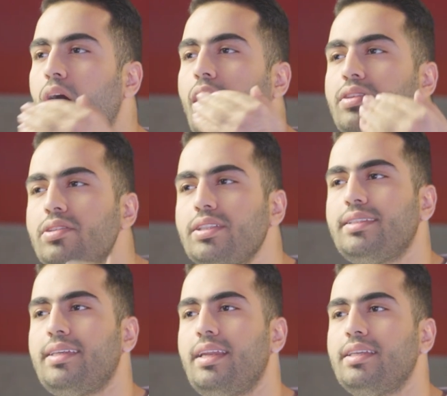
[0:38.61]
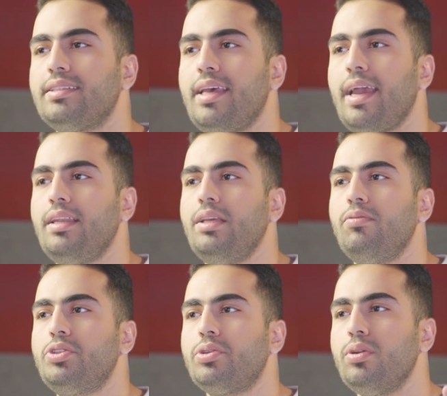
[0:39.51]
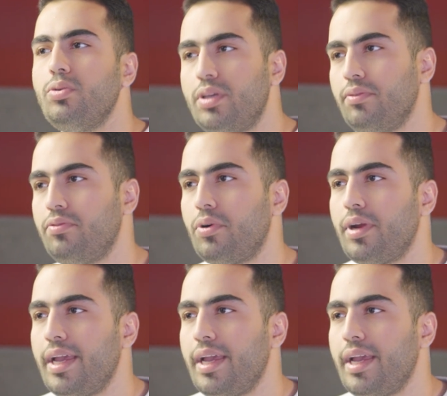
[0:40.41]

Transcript: understand exactly what you're looking for,